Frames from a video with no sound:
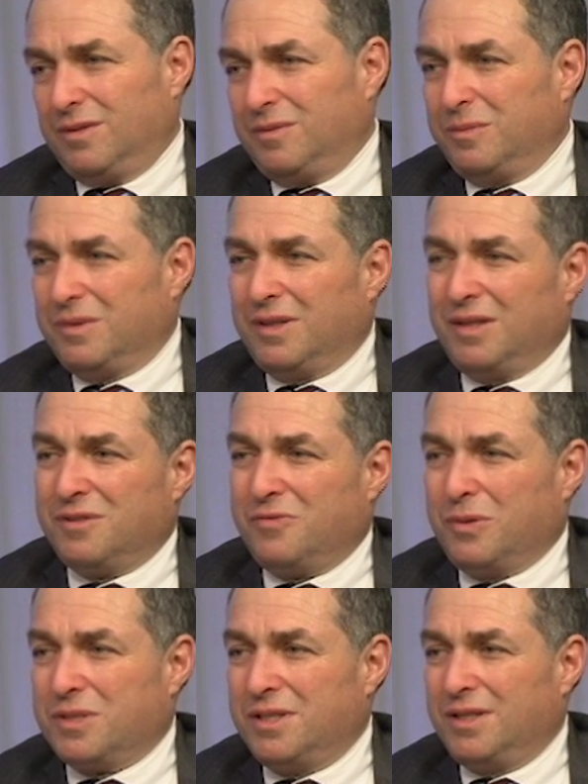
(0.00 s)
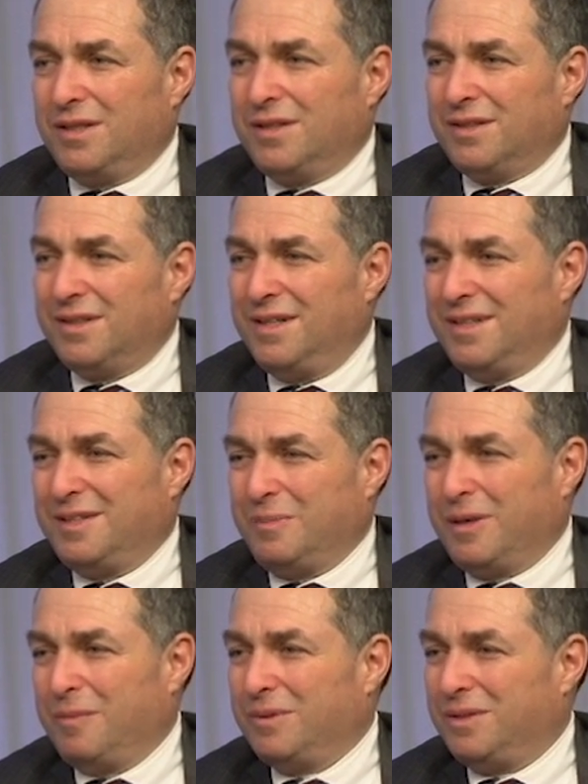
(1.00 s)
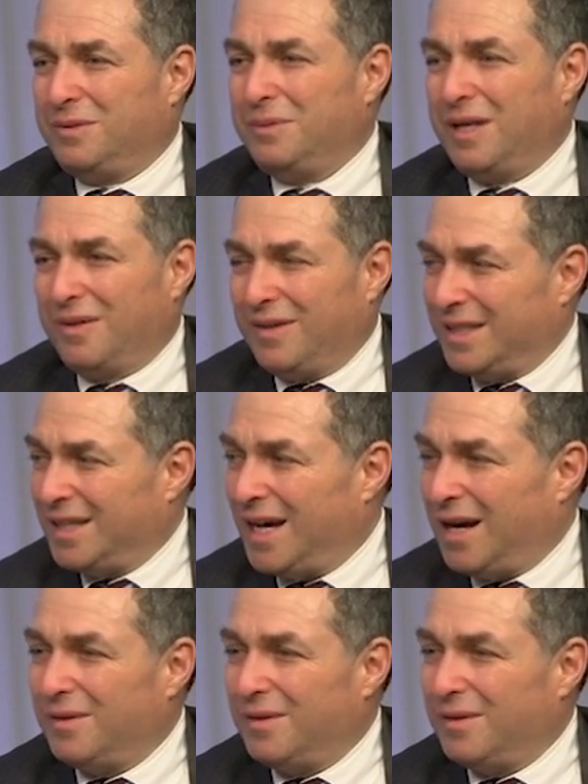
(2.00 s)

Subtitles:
we're not as fortunate to be able to do that right now.